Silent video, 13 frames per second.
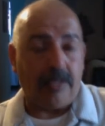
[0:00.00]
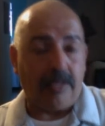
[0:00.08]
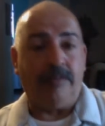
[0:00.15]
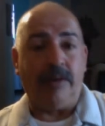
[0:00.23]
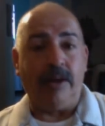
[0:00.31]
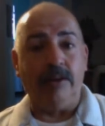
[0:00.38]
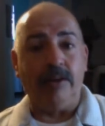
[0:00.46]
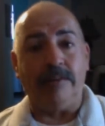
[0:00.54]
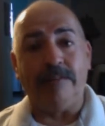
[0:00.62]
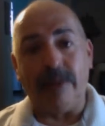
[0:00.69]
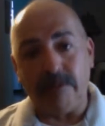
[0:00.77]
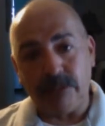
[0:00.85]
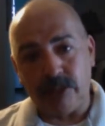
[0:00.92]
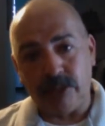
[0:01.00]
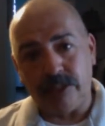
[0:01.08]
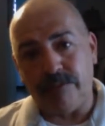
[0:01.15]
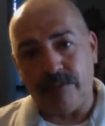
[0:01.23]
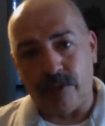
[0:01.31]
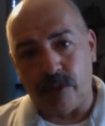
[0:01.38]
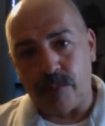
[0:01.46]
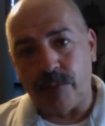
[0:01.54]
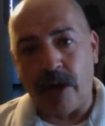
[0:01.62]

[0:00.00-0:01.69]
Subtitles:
If I'm searching for a